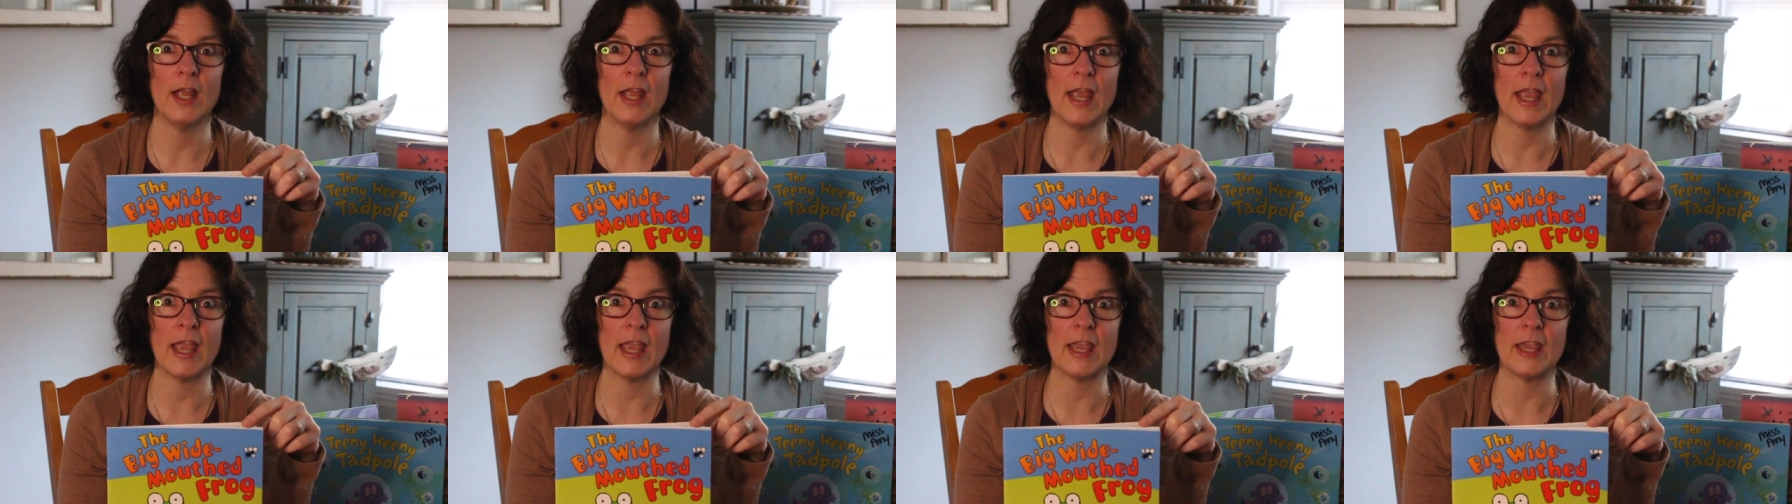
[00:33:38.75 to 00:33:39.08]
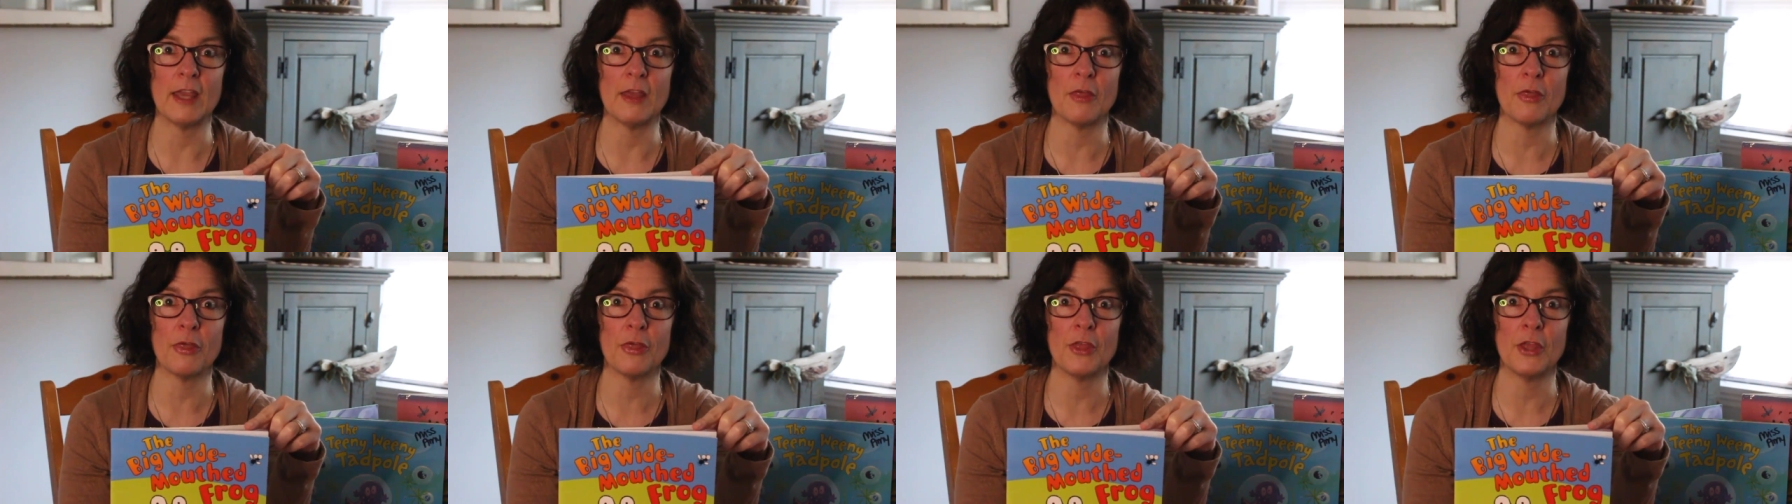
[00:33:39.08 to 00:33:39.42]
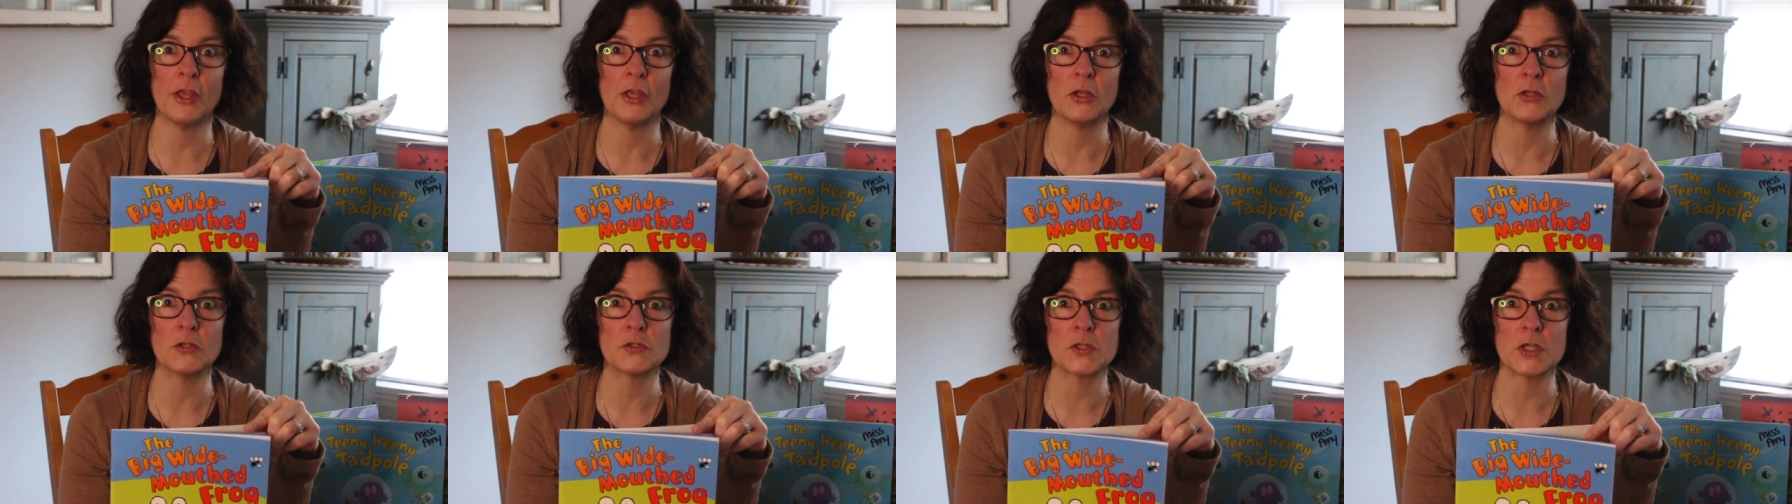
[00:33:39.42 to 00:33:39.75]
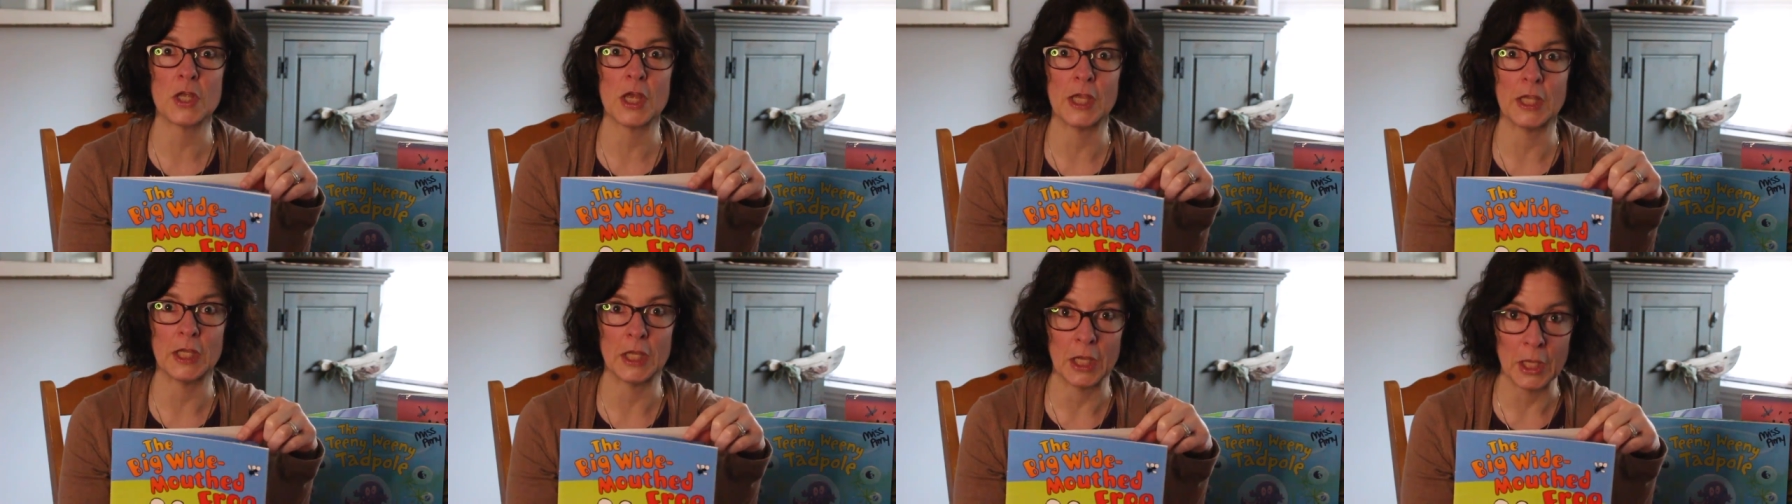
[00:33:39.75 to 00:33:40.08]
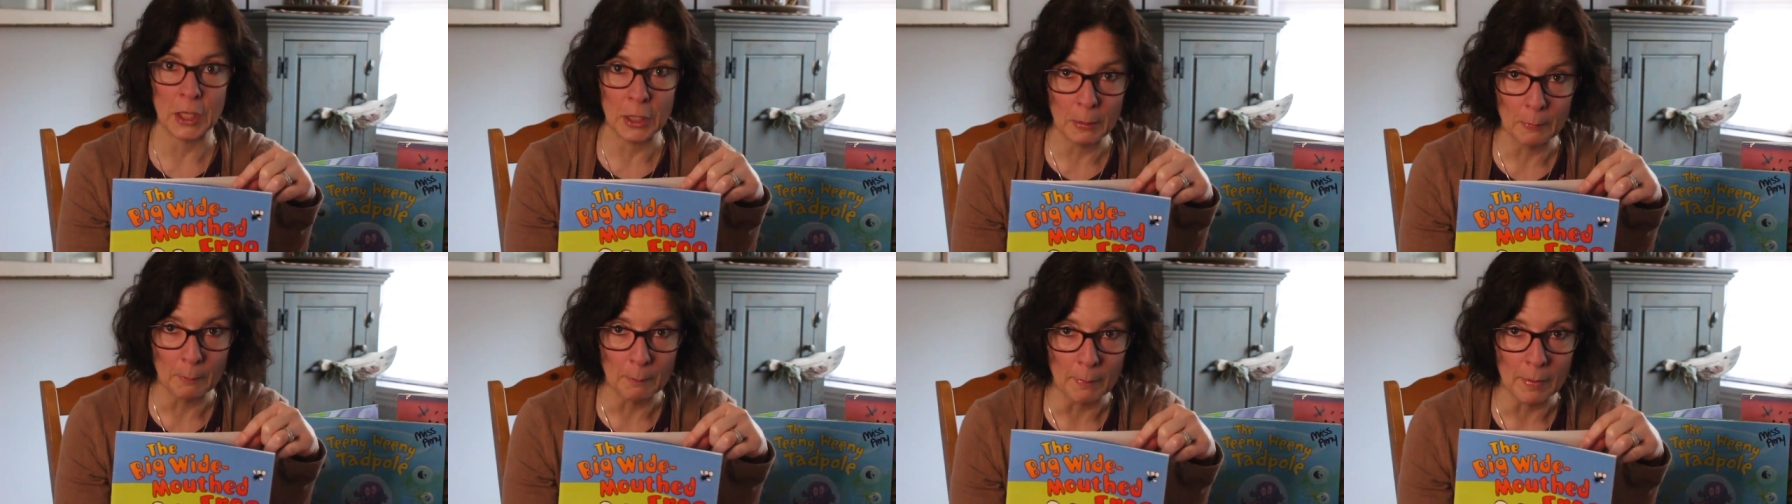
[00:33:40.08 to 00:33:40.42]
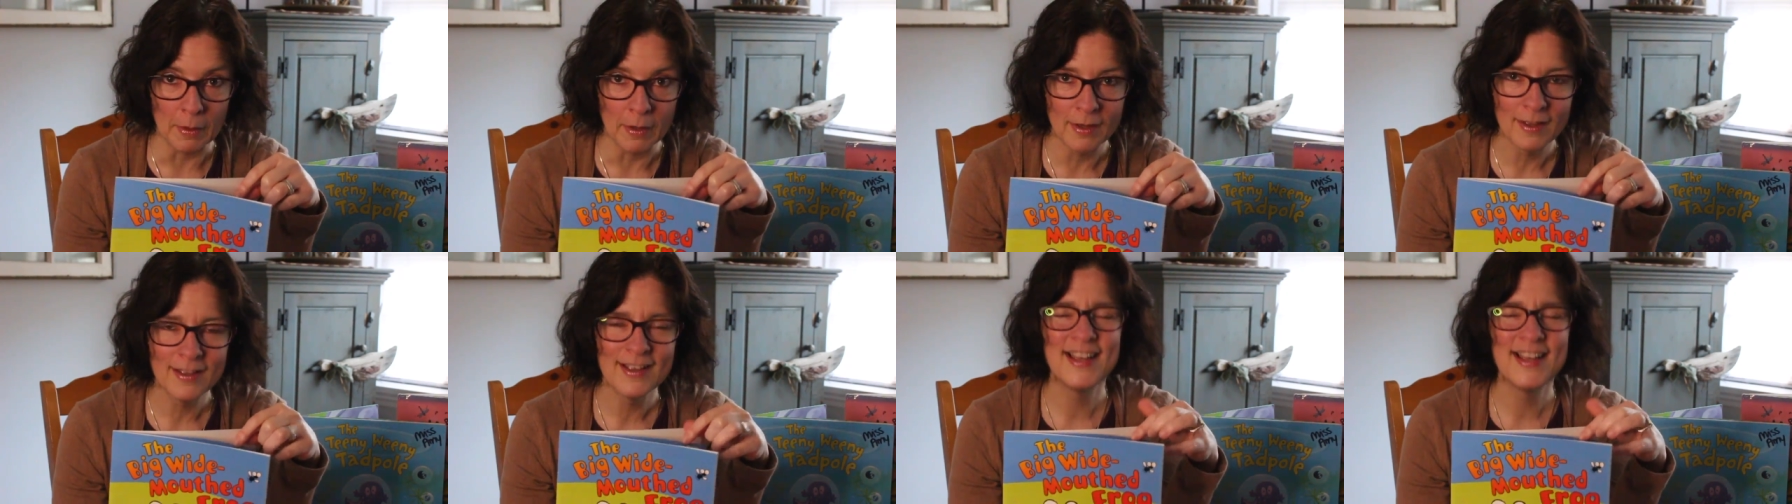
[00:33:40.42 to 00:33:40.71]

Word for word: ate things like him.